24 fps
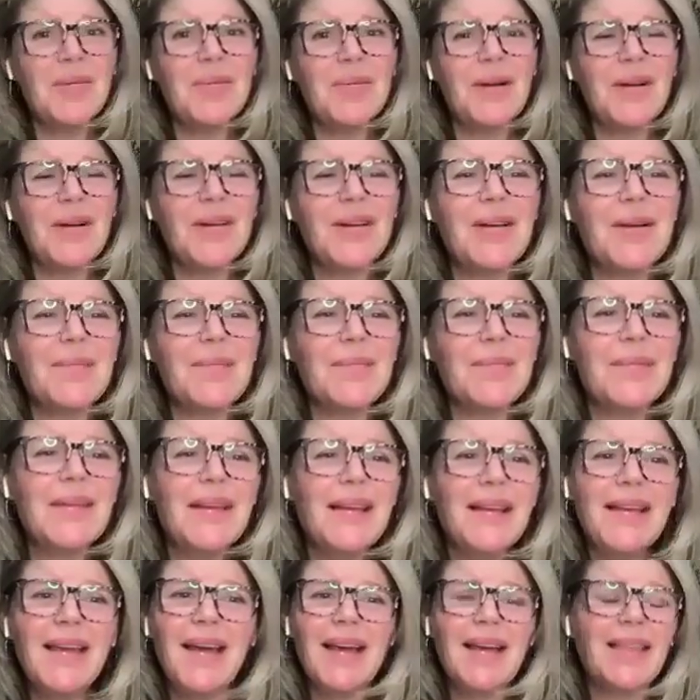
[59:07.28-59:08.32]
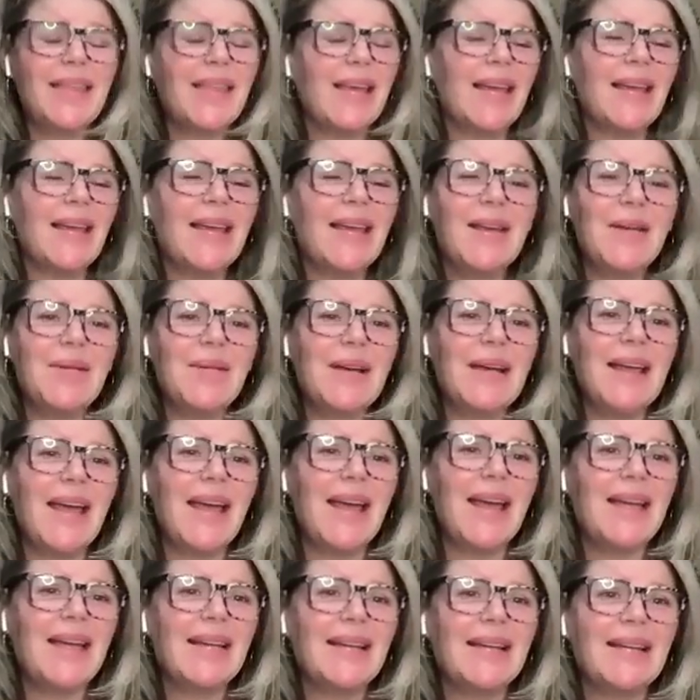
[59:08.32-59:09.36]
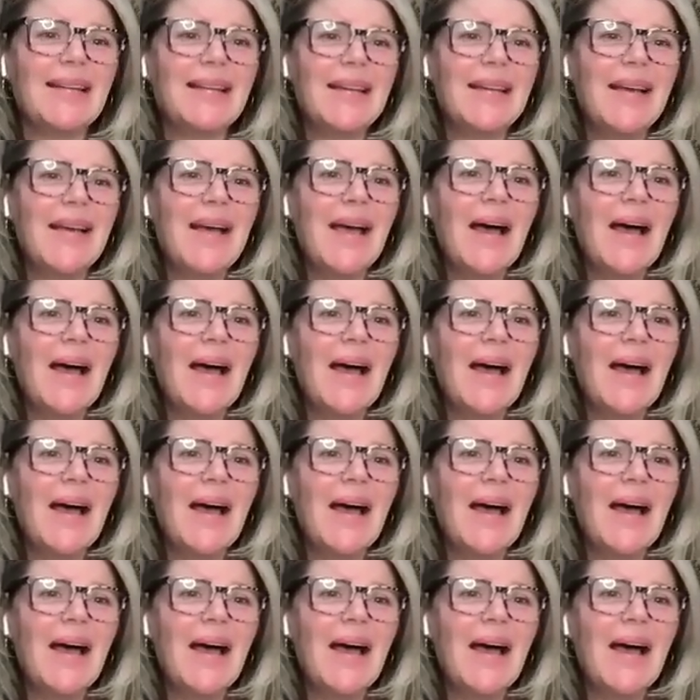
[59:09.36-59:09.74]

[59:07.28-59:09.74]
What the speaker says: you're welcome. Yeah, thank you again.